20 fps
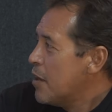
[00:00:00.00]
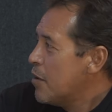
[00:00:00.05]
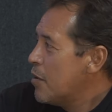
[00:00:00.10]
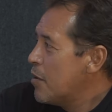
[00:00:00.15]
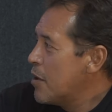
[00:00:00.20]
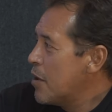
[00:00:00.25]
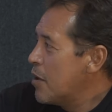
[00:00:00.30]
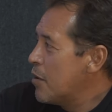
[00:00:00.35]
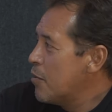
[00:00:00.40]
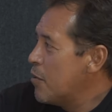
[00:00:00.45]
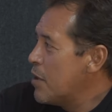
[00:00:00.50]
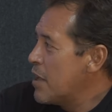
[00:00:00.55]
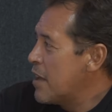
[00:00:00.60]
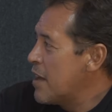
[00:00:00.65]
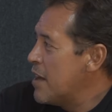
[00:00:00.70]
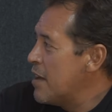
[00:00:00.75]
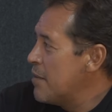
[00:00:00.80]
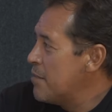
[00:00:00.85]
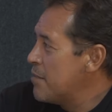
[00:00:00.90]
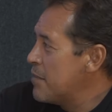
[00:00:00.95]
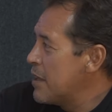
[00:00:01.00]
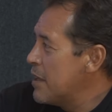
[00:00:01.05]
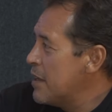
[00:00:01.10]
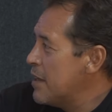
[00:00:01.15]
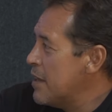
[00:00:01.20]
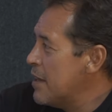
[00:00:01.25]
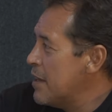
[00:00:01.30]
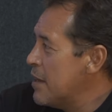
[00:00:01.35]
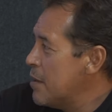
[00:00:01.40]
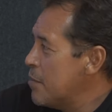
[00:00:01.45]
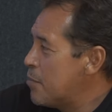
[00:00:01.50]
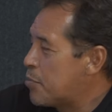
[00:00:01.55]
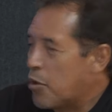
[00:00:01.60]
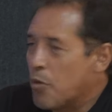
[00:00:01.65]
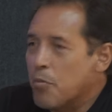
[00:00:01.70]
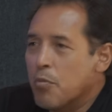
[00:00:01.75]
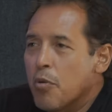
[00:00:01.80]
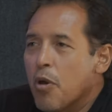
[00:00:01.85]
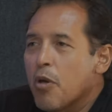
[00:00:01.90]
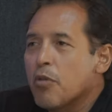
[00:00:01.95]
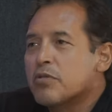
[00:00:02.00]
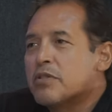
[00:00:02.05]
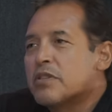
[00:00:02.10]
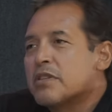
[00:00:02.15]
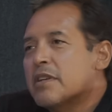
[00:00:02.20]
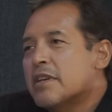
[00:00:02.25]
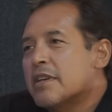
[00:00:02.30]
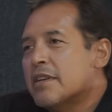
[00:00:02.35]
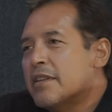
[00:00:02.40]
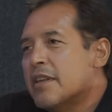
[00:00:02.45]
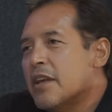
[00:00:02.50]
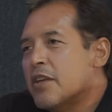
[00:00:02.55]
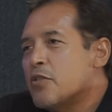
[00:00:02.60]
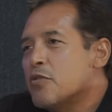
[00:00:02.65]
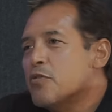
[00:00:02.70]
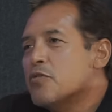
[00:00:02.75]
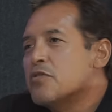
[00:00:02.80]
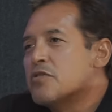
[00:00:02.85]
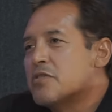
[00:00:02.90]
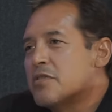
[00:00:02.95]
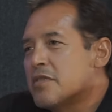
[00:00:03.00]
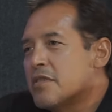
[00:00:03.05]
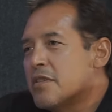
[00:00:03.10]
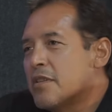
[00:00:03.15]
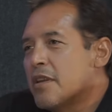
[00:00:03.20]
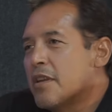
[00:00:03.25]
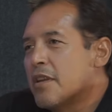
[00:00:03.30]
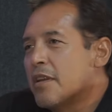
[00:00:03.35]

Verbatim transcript: we can promote the use the